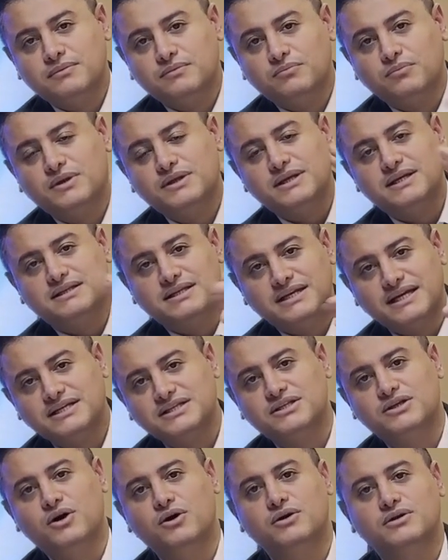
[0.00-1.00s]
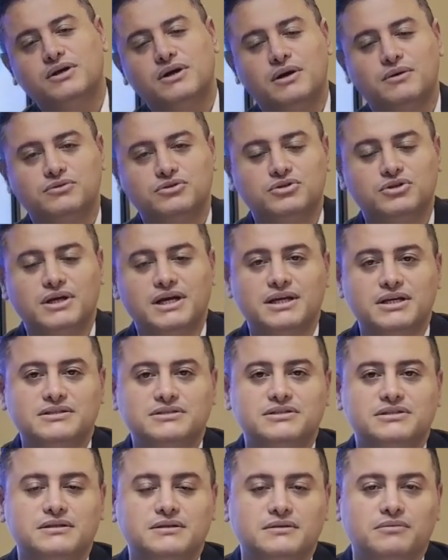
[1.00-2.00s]
within these long-term
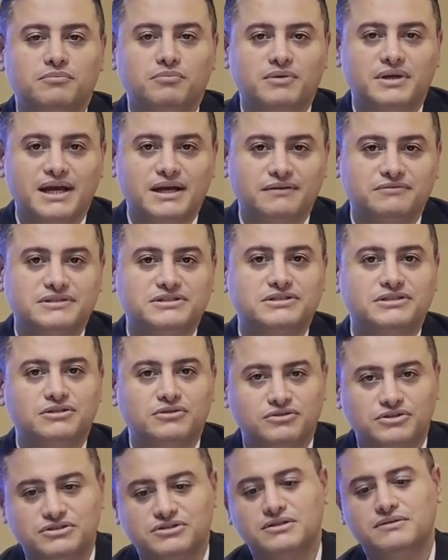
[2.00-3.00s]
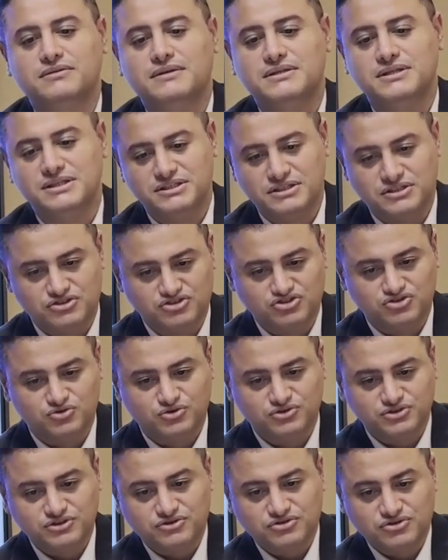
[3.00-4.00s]
trends, we have a series of
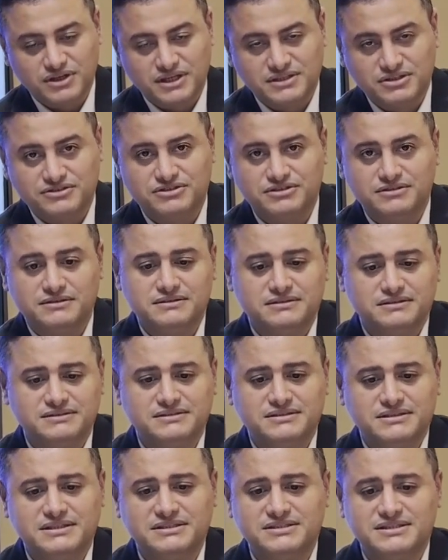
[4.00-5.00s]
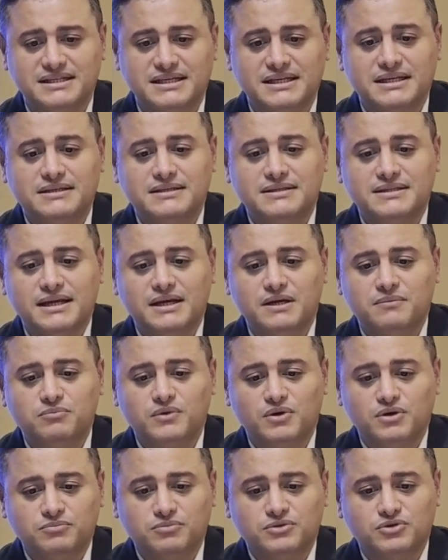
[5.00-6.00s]
shorter trends. They say they are
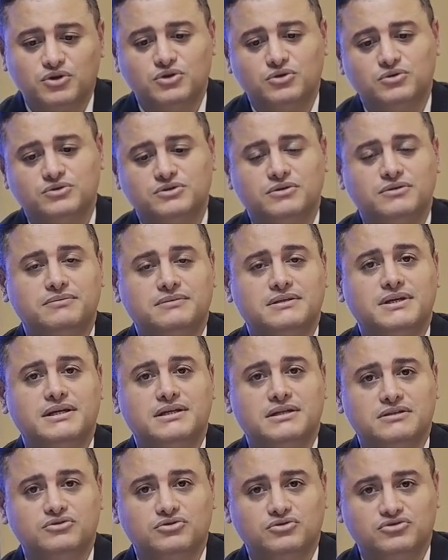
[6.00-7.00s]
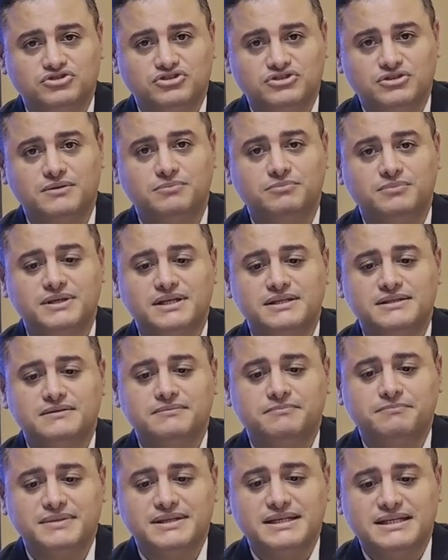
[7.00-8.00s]
more prone to
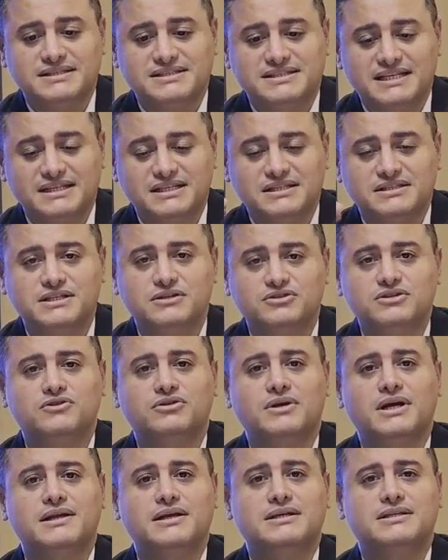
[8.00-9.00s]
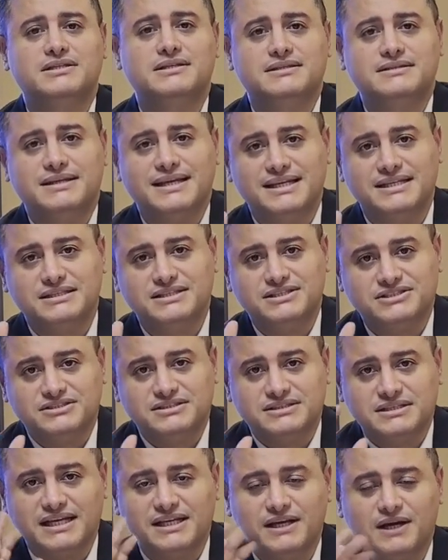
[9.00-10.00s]
stumbling, meaning secondary trends.
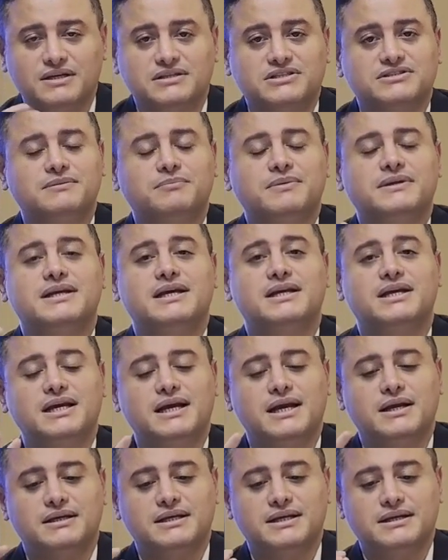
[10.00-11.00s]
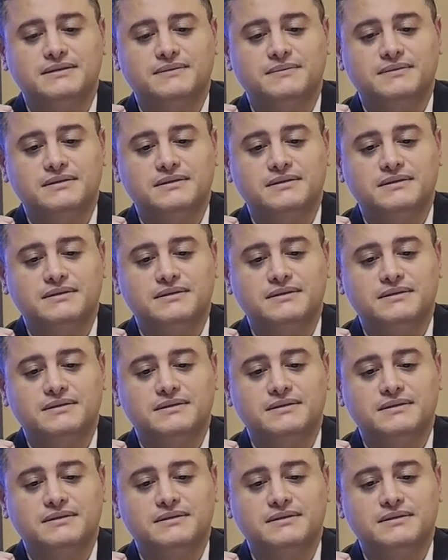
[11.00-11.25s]
They are subsidiary